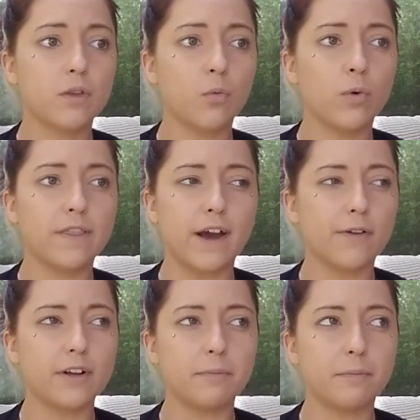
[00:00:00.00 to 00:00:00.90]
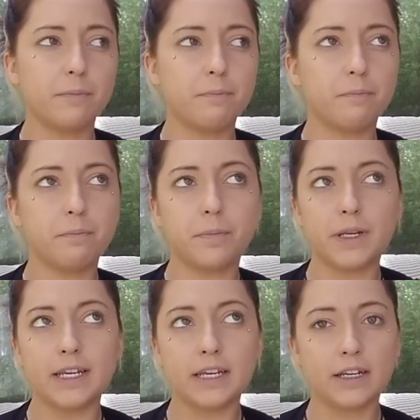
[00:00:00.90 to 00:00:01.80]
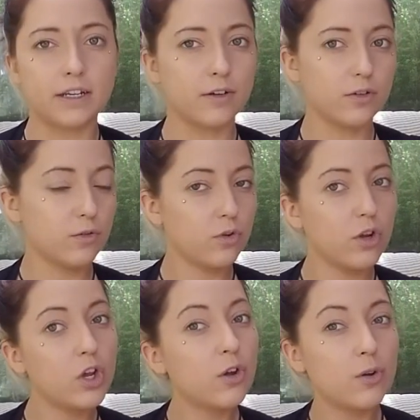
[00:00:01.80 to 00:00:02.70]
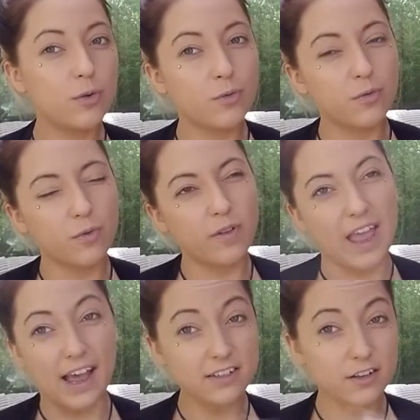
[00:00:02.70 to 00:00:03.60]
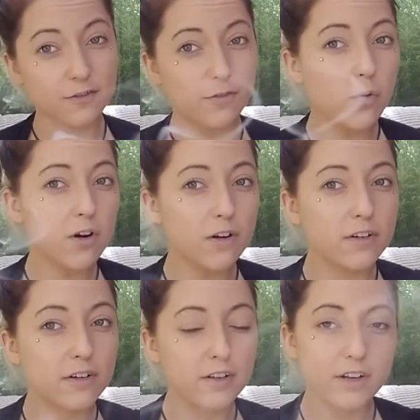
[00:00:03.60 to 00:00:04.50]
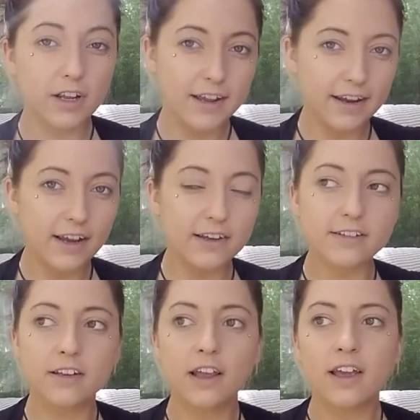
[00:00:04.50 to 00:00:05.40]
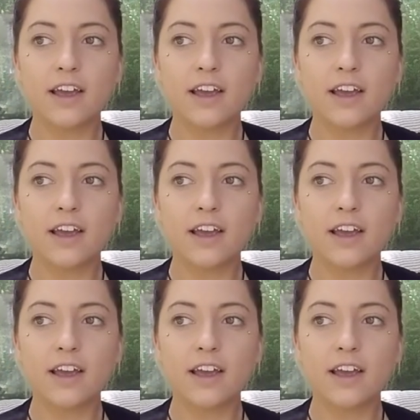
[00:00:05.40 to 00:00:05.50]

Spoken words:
without it being asked for, I guess.